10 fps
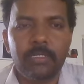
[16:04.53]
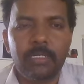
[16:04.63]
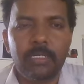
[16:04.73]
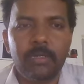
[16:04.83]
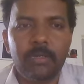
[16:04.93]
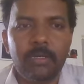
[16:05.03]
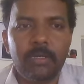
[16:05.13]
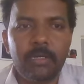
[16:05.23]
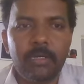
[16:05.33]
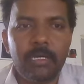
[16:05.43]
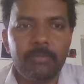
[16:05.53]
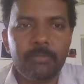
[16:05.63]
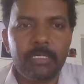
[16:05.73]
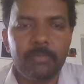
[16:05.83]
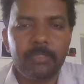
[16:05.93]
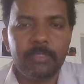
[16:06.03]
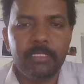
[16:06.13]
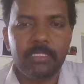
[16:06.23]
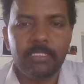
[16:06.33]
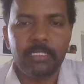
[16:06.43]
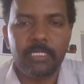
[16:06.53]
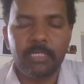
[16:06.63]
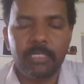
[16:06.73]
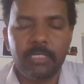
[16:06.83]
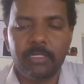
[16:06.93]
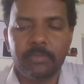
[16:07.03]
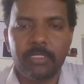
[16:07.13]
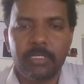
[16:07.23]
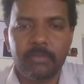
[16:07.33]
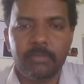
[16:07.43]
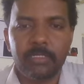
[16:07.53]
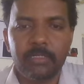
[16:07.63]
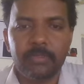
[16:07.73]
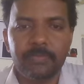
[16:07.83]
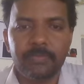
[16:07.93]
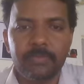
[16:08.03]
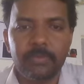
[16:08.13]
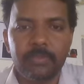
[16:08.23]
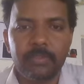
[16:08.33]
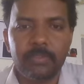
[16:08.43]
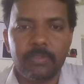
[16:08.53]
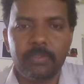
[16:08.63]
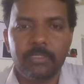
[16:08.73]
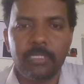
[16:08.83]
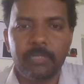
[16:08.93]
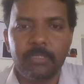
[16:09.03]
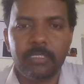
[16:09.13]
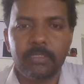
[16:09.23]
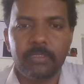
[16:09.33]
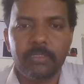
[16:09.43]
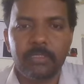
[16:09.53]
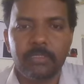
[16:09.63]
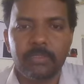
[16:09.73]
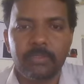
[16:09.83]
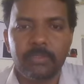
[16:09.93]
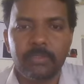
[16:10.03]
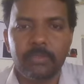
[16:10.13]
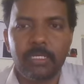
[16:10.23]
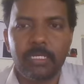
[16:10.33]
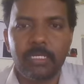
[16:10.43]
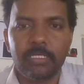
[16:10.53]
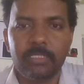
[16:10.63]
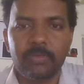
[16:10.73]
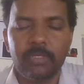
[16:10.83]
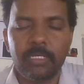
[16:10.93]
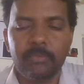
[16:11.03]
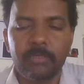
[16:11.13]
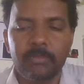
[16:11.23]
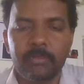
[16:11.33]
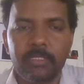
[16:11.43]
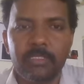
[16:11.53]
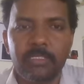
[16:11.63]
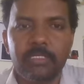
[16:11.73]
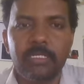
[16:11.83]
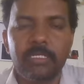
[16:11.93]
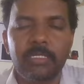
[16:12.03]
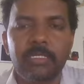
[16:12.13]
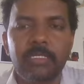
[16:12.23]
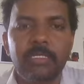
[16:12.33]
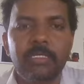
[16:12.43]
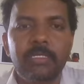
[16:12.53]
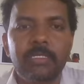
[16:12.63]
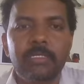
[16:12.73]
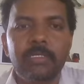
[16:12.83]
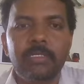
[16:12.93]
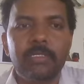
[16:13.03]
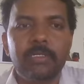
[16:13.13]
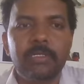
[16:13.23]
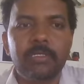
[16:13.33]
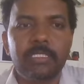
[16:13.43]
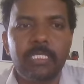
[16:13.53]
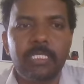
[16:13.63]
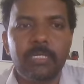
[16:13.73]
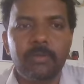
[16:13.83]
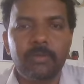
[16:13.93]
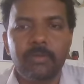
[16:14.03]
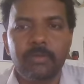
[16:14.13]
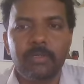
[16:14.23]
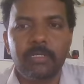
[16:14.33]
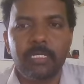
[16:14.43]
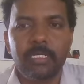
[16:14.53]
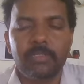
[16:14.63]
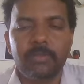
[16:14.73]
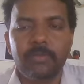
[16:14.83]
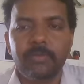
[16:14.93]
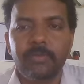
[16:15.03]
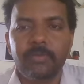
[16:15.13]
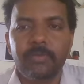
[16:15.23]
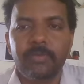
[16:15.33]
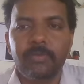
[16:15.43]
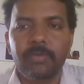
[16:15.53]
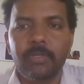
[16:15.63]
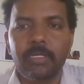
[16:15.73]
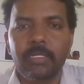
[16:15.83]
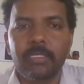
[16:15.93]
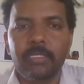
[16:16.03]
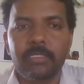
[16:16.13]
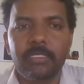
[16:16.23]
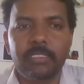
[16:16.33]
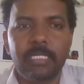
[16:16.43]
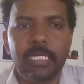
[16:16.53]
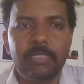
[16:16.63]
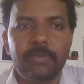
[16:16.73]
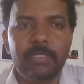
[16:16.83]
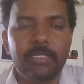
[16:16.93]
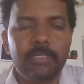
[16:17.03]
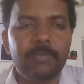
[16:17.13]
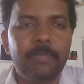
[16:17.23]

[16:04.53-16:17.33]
And on button in the sense here you can observe the on button. So this is the on button. So click on this one on button in the sense, then the CRO and also the all other things are activated.